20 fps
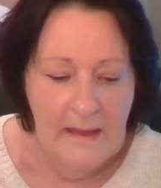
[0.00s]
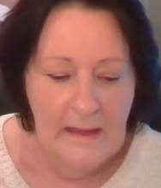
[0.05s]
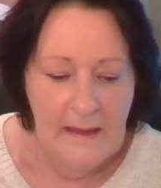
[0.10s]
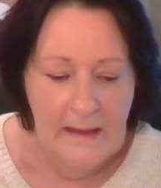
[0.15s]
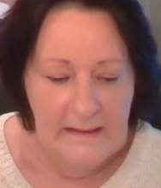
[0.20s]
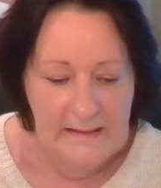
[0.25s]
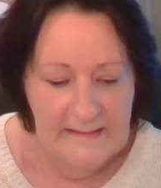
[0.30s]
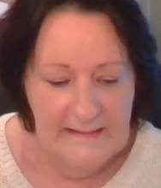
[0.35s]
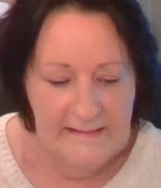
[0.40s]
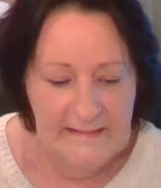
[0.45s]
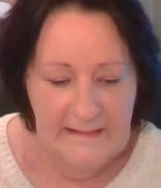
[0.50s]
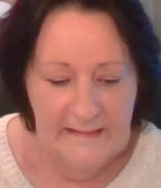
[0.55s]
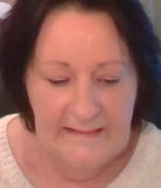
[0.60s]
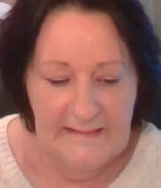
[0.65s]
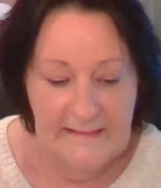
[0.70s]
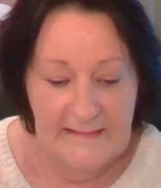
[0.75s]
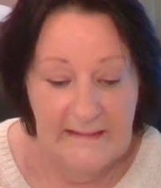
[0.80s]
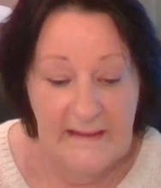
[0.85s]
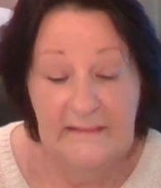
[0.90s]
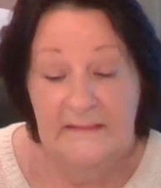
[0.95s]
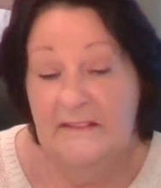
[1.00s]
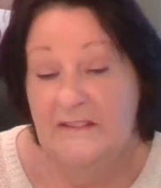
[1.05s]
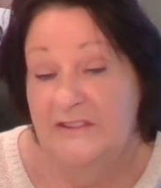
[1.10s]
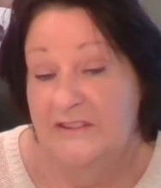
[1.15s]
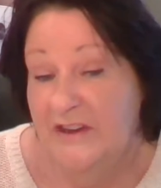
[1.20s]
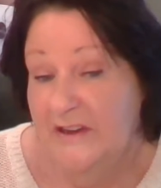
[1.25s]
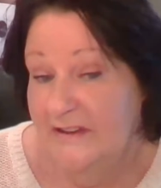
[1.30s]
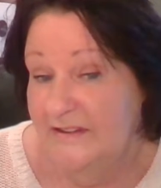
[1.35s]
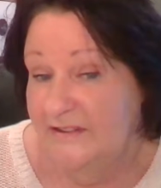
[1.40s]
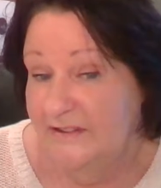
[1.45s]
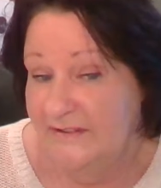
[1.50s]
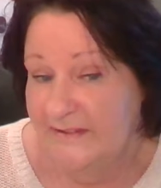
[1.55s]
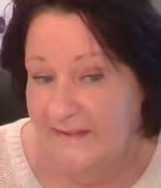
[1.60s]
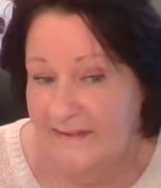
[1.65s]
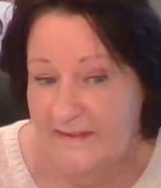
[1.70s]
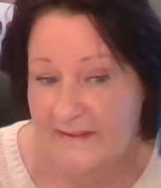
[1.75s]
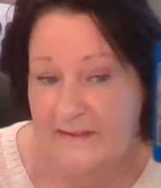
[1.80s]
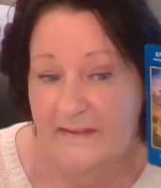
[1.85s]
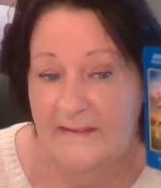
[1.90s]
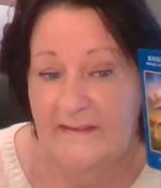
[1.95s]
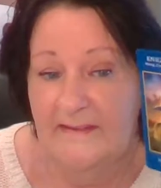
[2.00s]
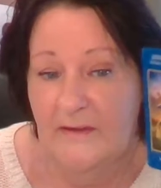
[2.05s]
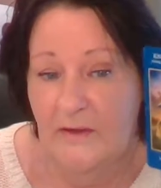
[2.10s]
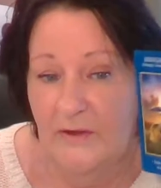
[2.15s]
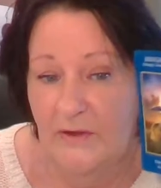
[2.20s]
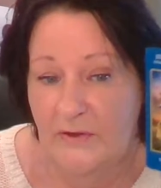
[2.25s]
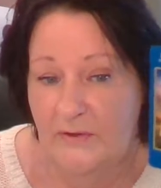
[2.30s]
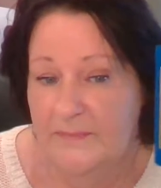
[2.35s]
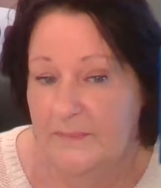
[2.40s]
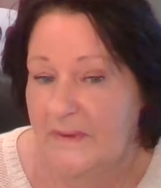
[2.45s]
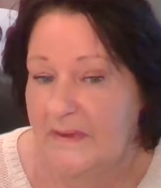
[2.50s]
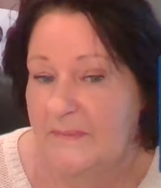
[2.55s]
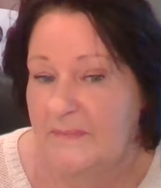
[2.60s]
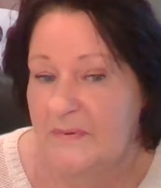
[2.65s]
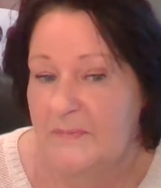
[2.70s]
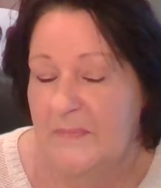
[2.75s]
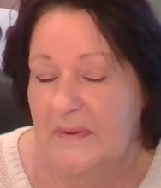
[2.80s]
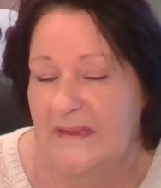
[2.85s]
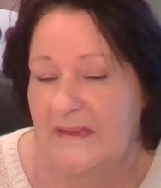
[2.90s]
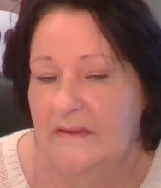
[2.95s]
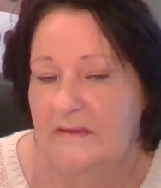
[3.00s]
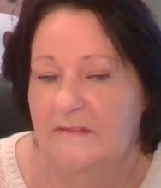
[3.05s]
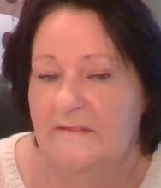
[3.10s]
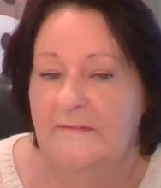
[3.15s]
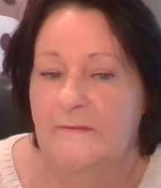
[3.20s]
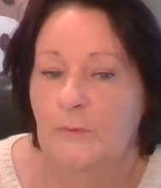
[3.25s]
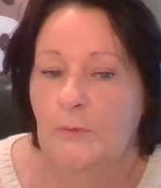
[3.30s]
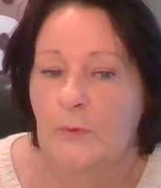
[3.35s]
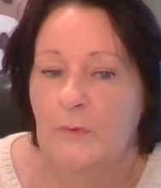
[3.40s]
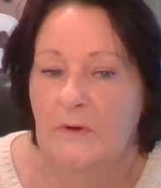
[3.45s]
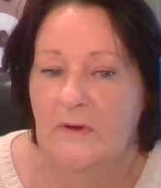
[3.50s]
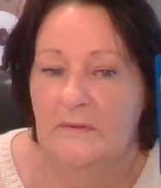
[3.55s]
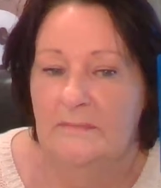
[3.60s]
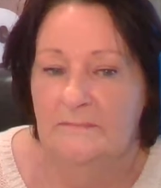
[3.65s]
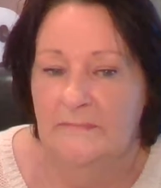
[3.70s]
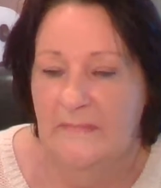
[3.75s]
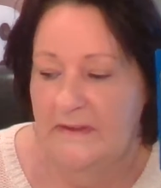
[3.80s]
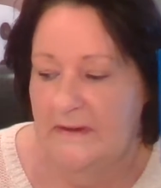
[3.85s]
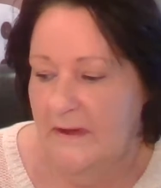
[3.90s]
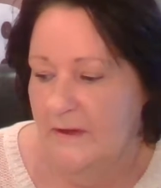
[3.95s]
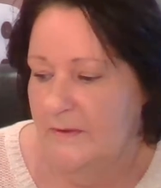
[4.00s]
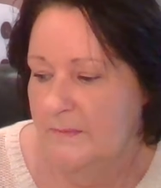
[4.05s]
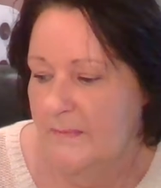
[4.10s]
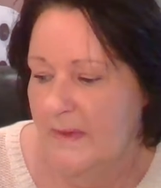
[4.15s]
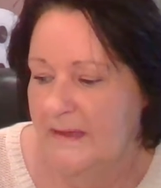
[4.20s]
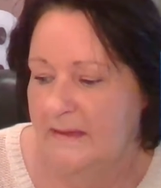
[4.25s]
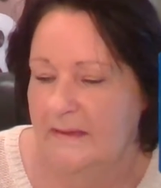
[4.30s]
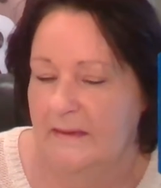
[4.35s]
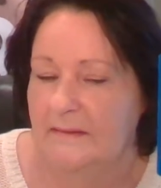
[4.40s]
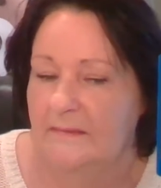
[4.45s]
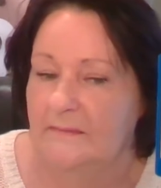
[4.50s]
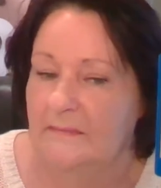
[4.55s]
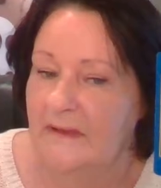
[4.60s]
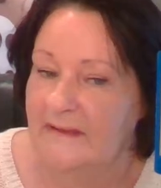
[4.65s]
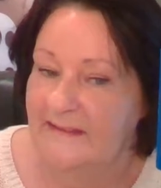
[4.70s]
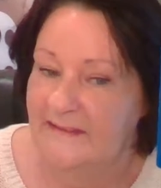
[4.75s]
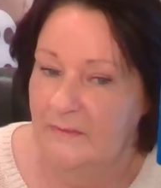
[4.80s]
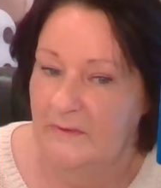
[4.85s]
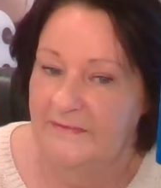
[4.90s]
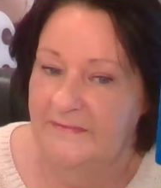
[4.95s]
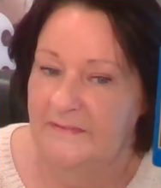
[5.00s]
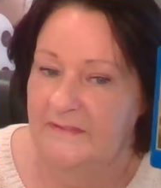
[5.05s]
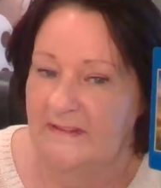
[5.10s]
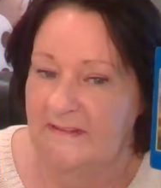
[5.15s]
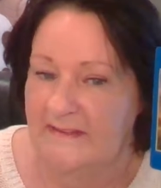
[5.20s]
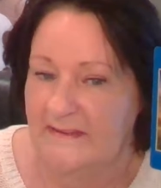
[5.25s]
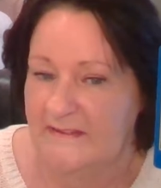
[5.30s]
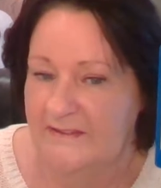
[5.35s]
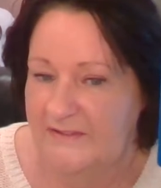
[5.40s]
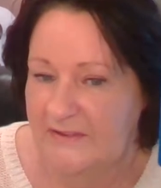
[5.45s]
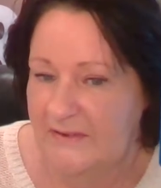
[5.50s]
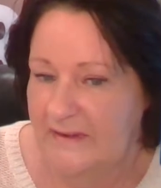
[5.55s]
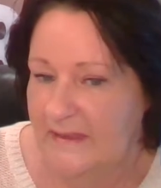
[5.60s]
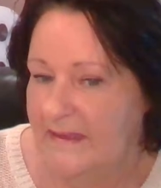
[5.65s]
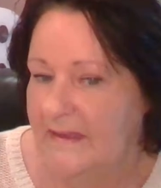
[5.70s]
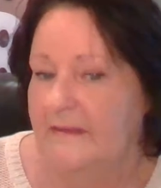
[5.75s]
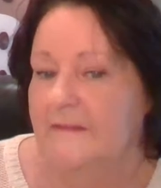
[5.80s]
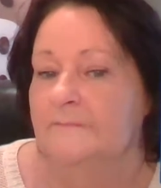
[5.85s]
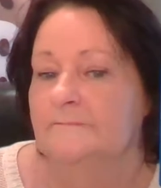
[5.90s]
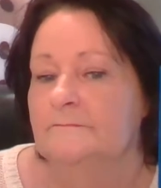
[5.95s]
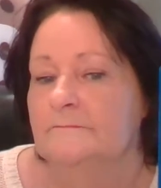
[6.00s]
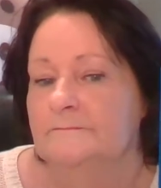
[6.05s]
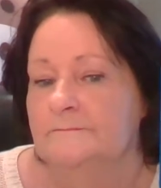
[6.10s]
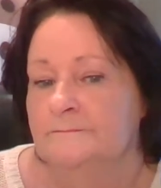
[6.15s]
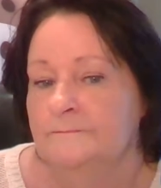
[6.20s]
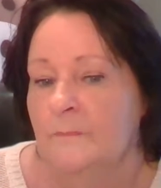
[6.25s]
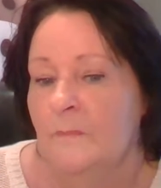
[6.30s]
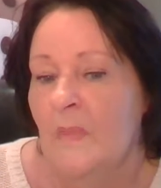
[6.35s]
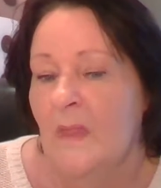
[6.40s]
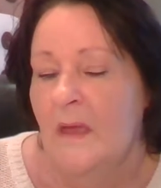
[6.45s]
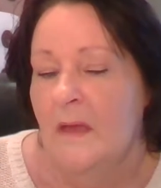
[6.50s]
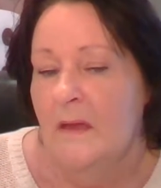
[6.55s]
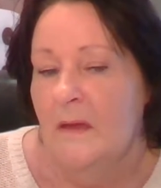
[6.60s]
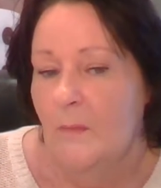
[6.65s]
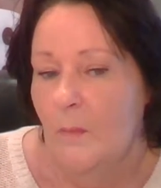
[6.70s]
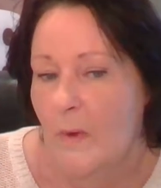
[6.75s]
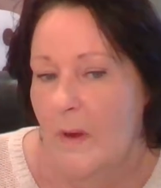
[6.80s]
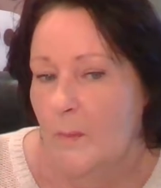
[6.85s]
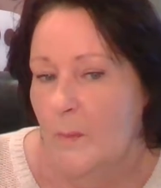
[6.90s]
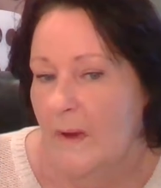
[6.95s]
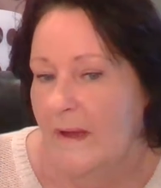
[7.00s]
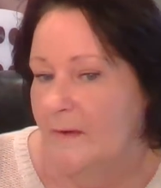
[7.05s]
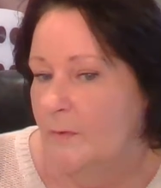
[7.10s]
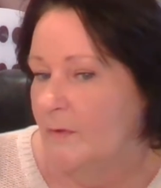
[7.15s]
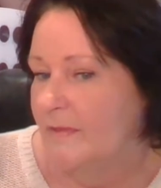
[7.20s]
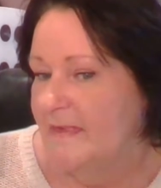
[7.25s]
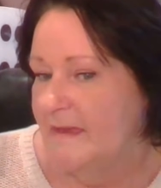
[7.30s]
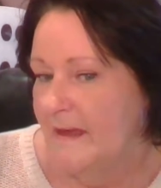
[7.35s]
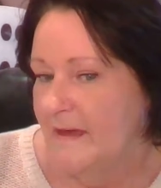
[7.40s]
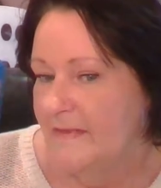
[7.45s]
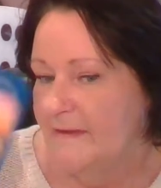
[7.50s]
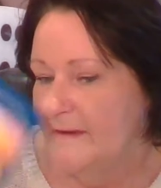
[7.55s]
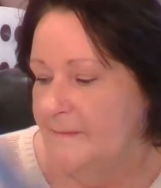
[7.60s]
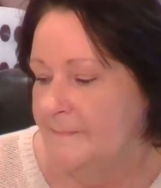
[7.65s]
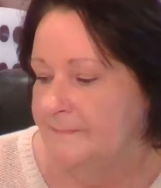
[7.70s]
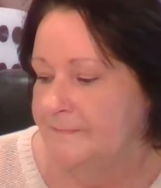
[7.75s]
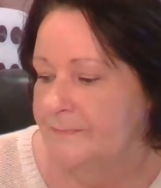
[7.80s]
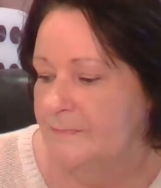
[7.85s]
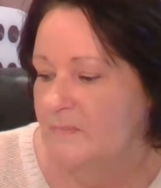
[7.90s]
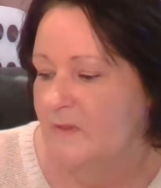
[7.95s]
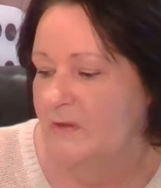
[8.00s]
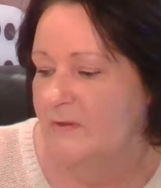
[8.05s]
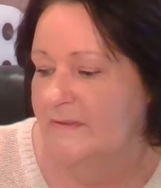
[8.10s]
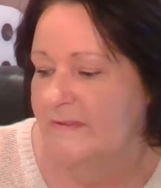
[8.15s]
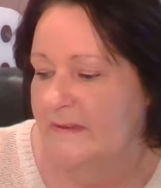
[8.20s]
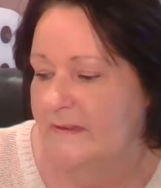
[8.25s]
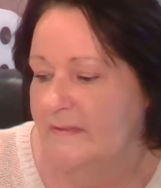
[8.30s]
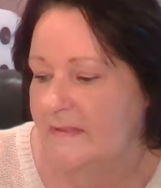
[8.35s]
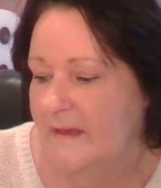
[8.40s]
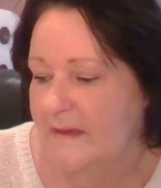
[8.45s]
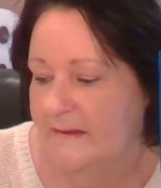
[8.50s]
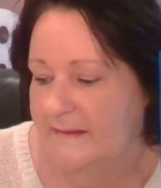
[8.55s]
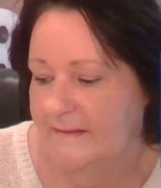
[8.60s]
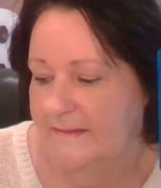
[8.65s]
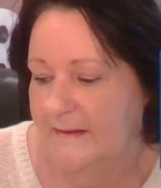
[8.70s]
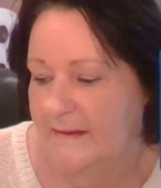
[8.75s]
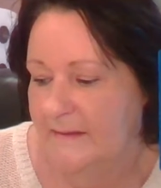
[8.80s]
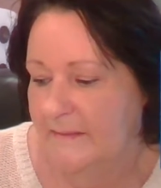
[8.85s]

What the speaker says: And it says sudden changes. So be prepared for, you know, making a swift decision here, one way or the other, using that,